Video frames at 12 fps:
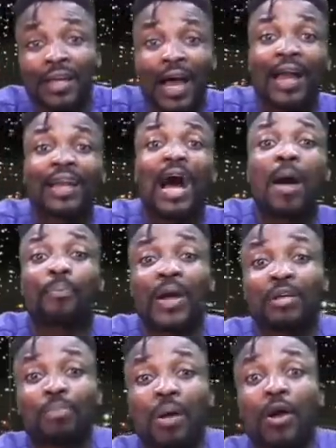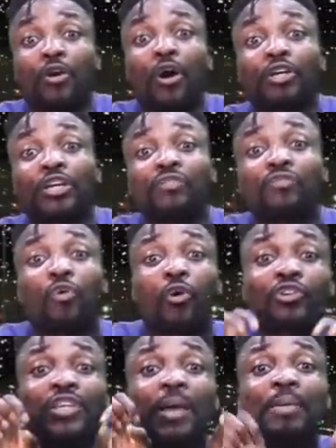An appointment where God give
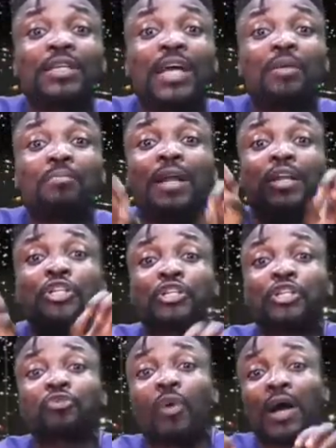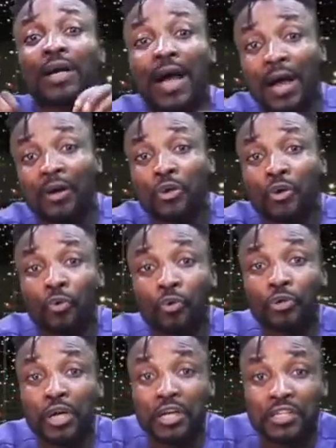goats. Let me the animal the shit work out.
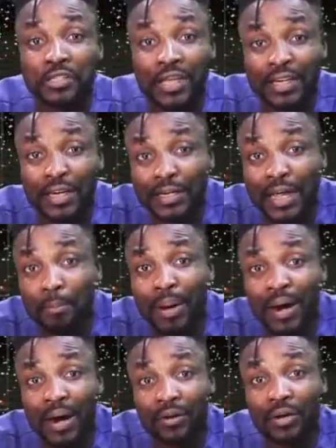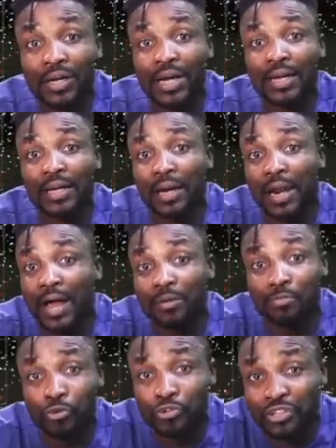Who they stay the near bar and they carry
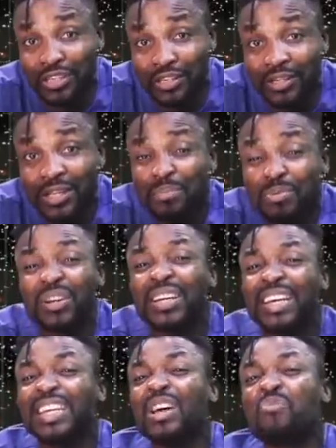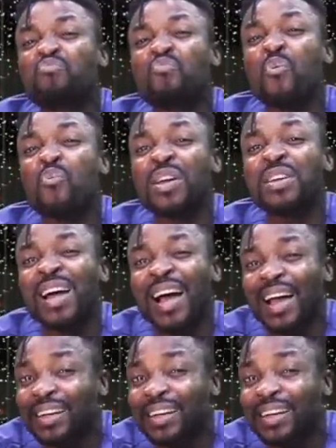loud music because he will win.